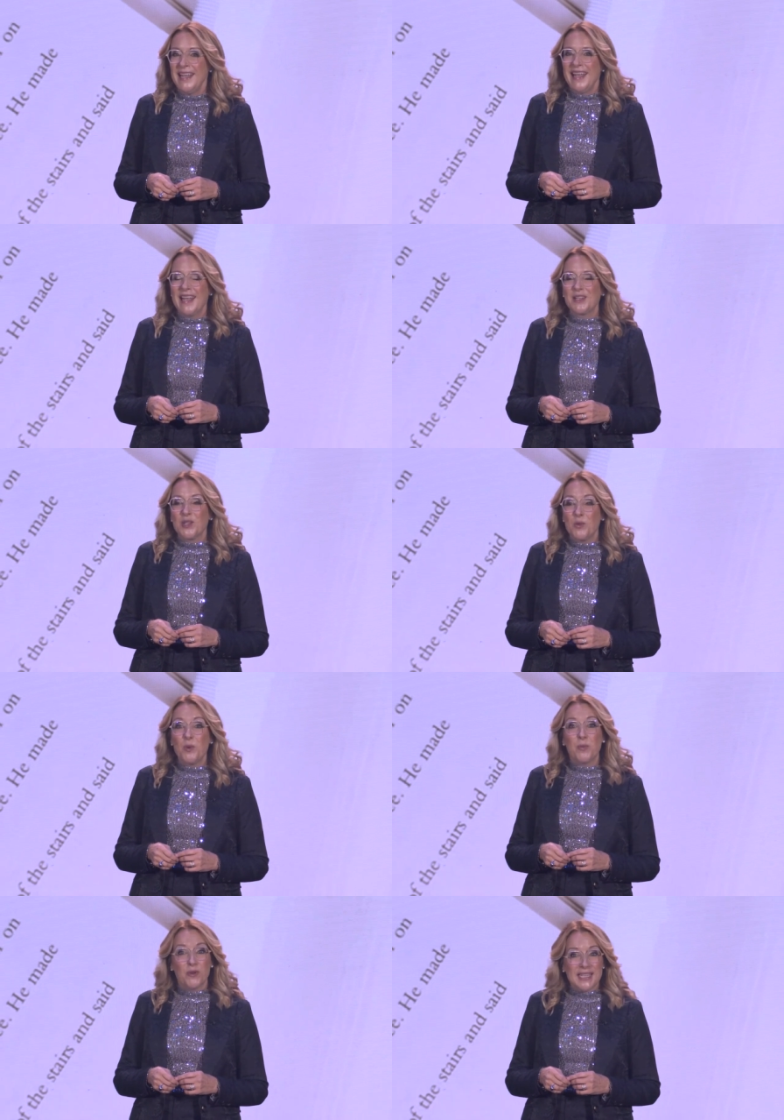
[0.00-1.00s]
And global
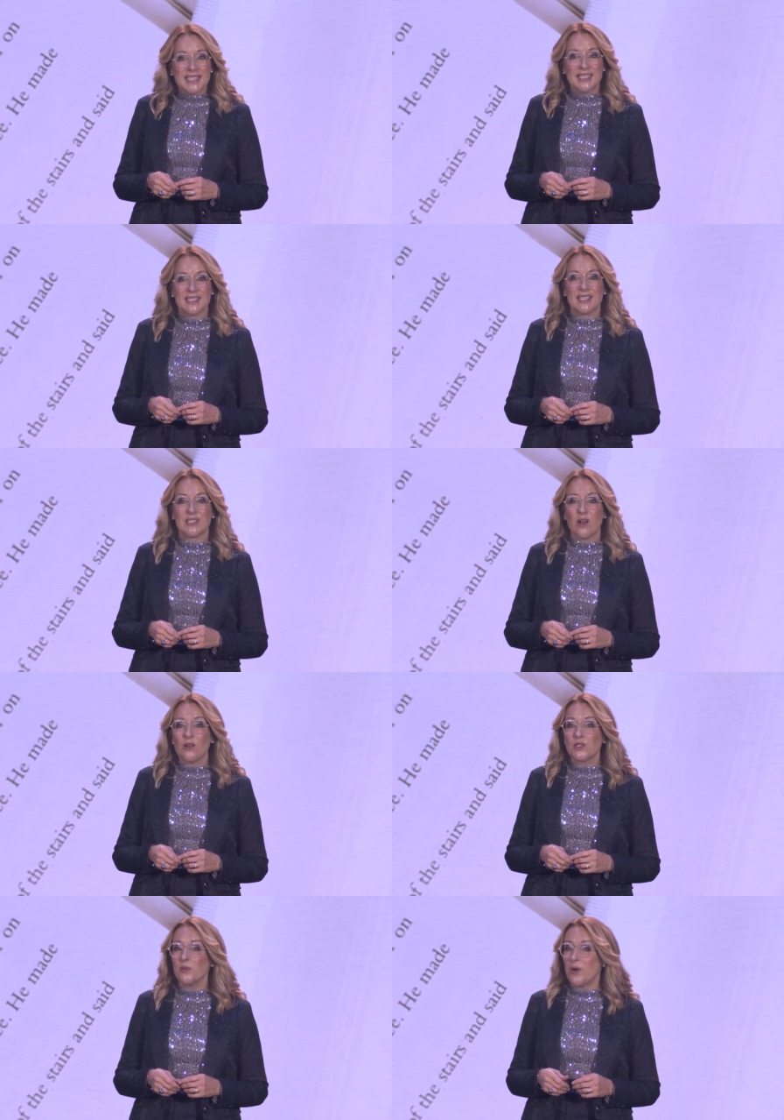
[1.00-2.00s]
presence is
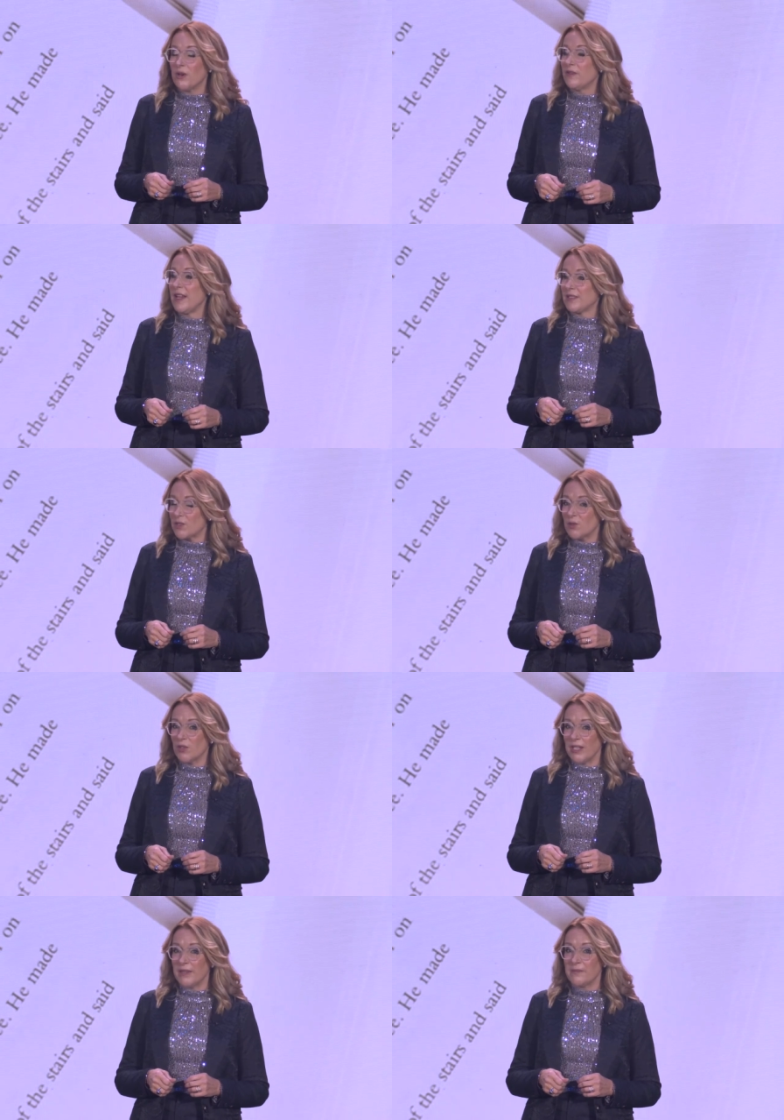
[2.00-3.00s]
also part of that
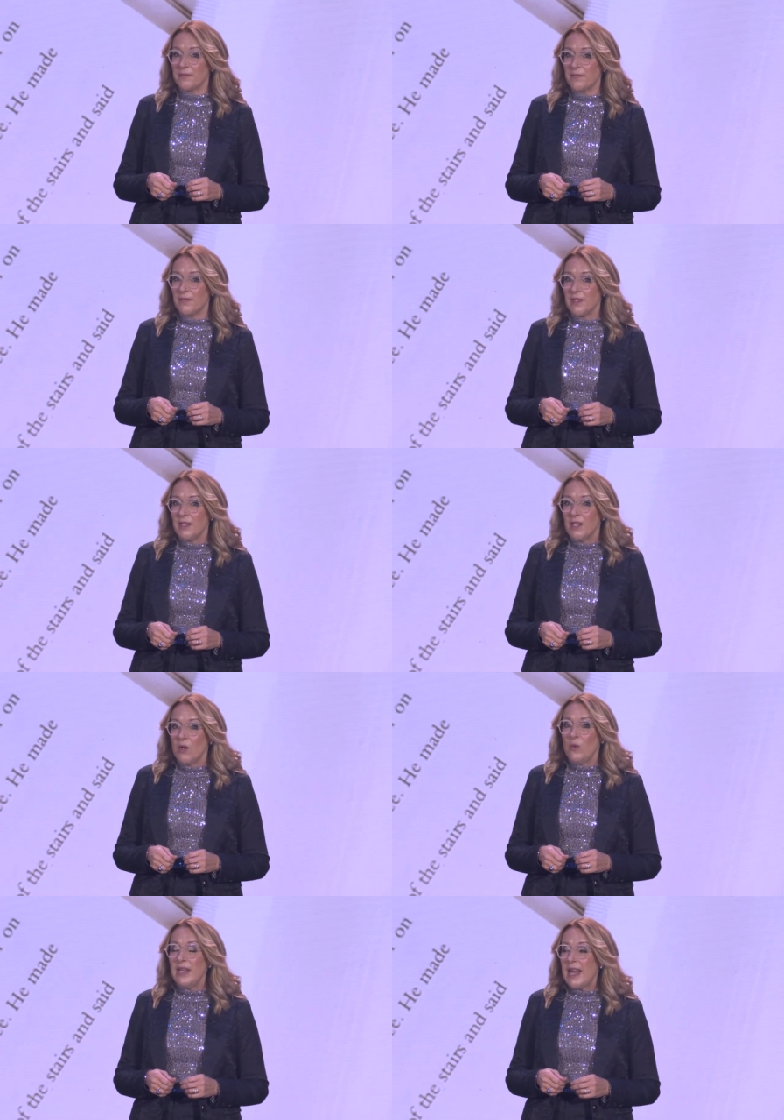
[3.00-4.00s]
story.
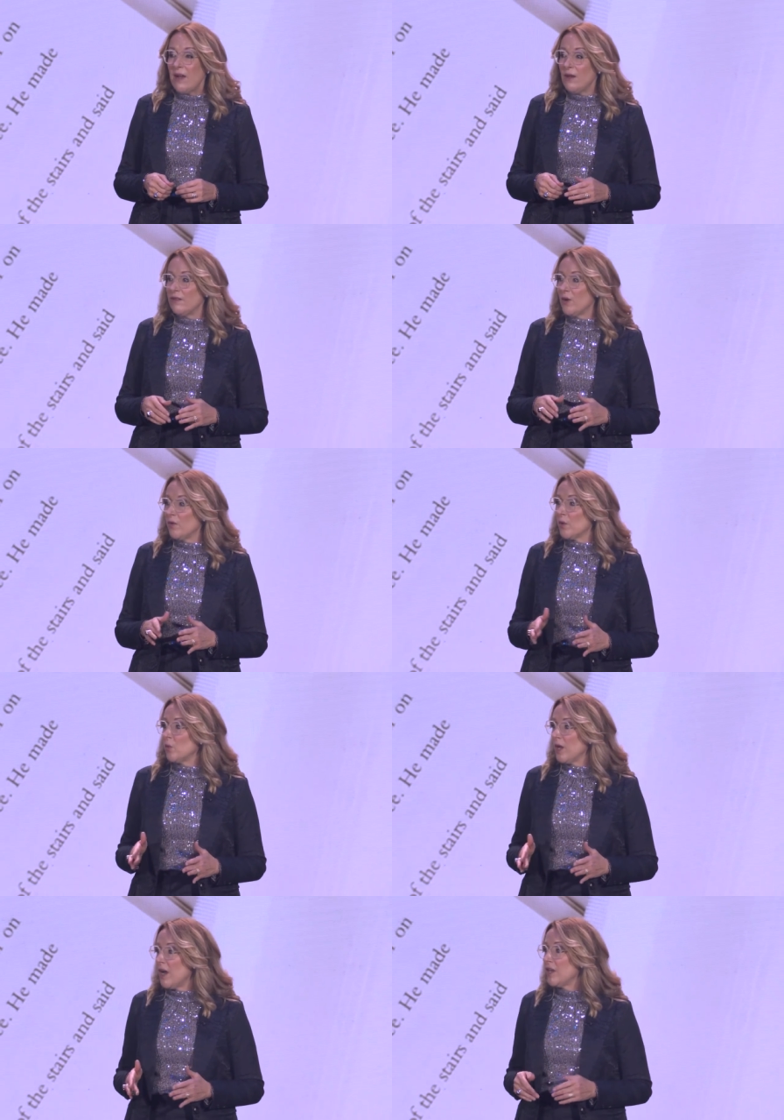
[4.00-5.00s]
We now have over
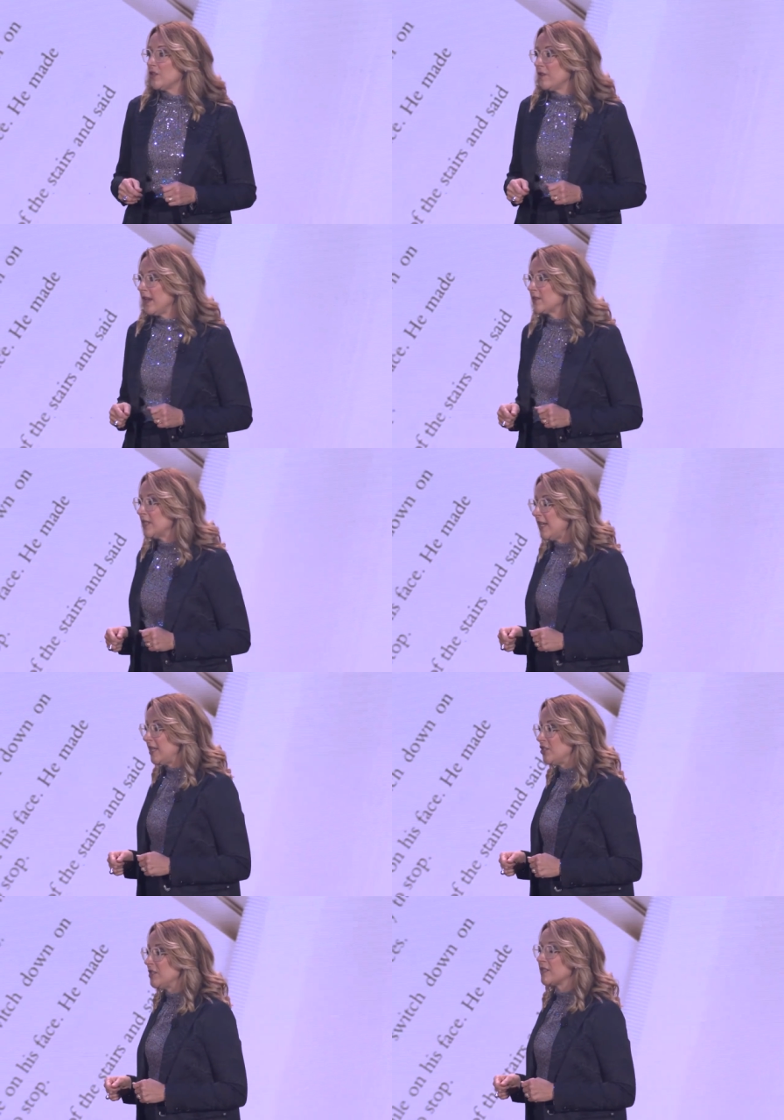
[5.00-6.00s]
one hundred thousand
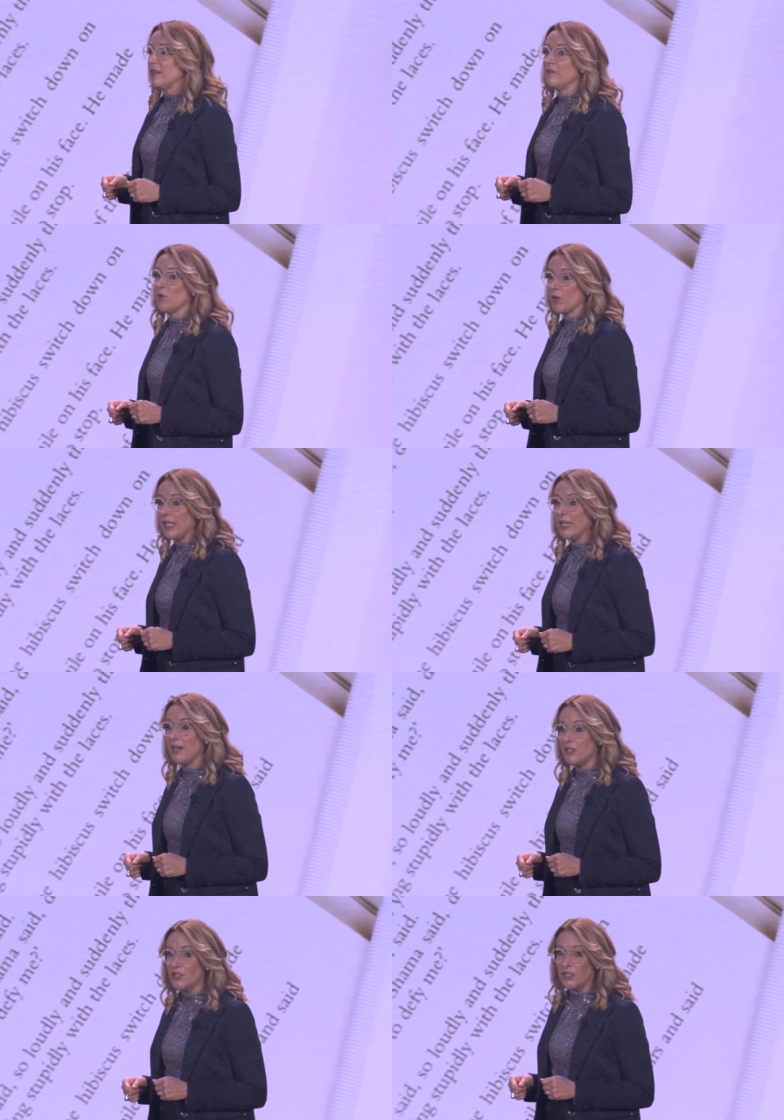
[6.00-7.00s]
agents in forty
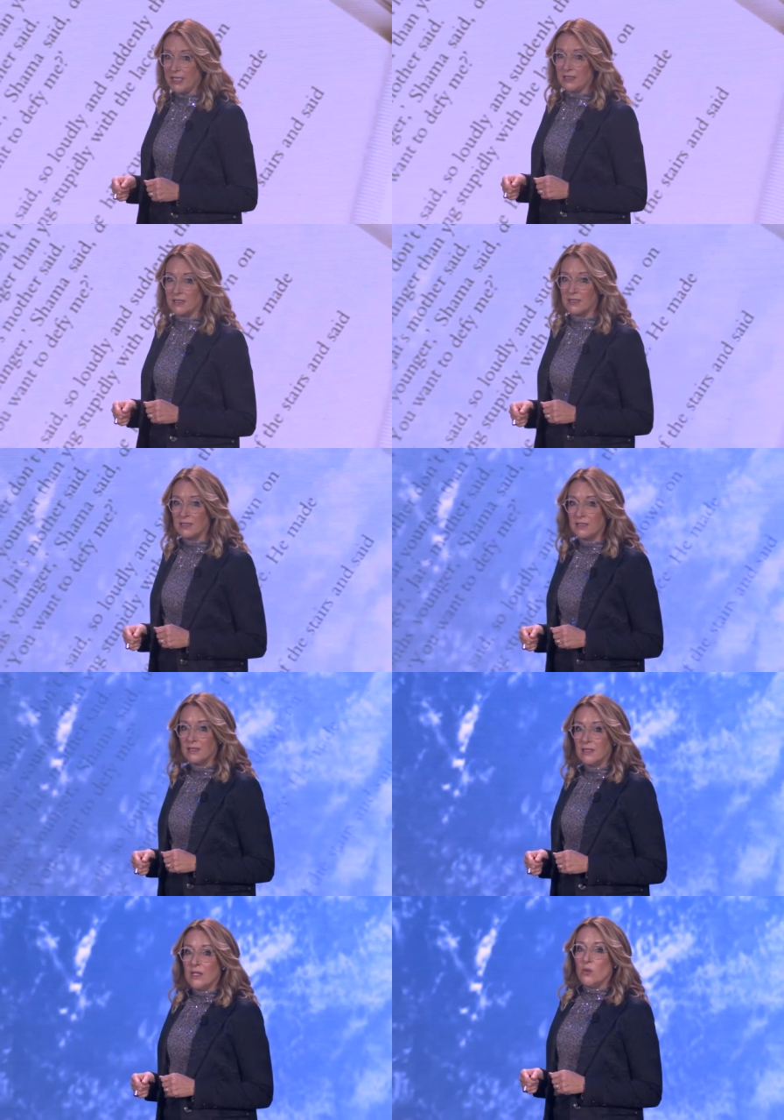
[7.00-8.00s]
countries.
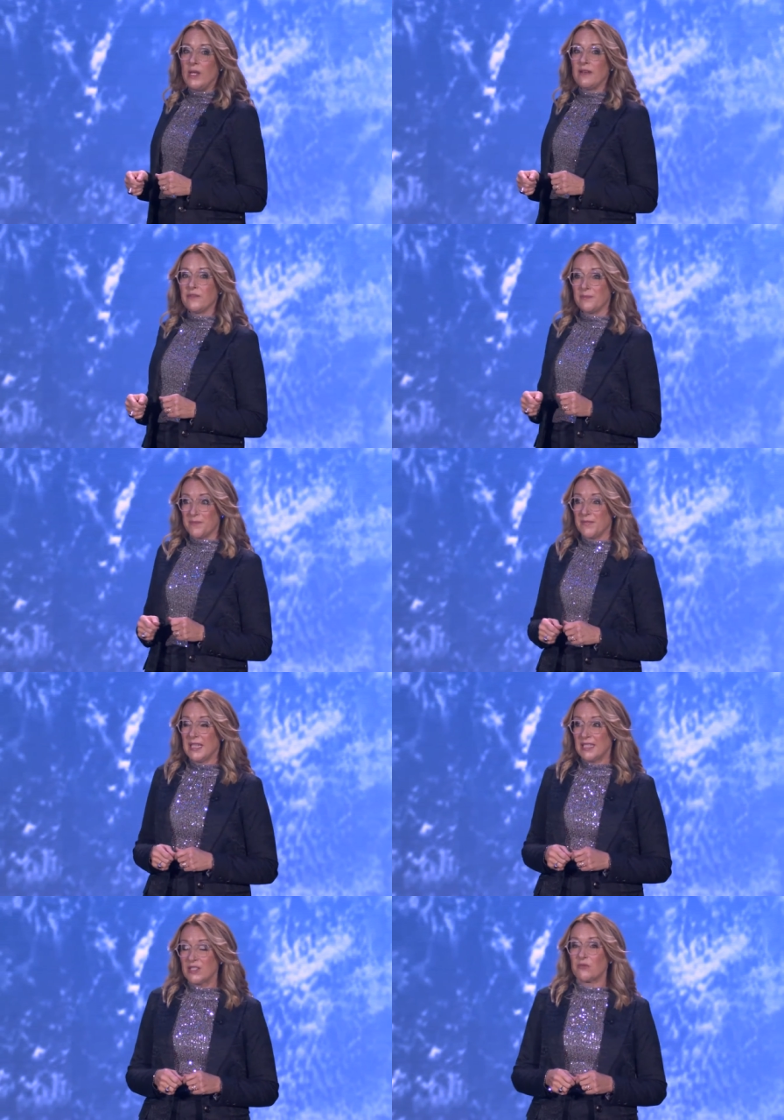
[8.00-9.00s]
We have,
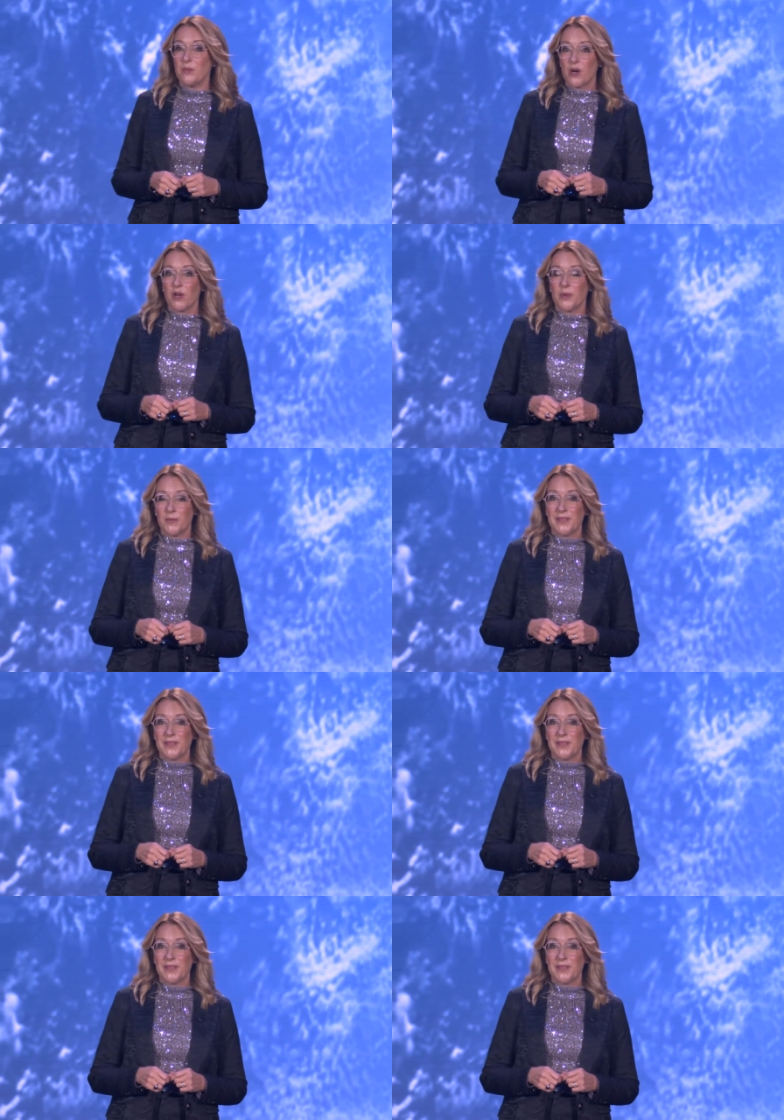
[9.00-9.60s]
it's remarkable.